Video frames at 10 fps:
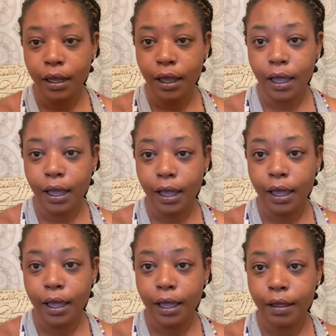I
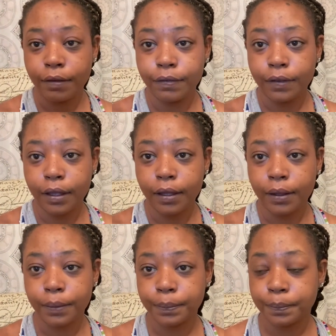have
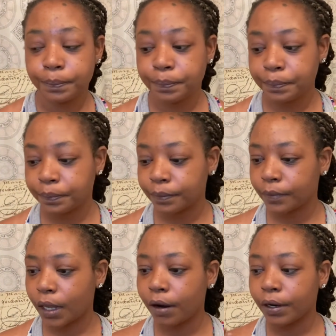I
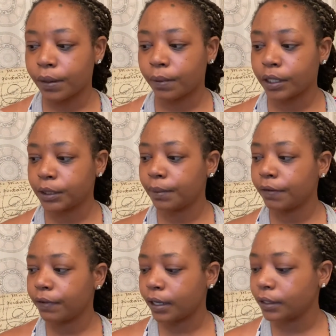already washed
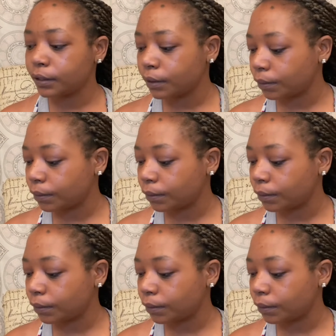my face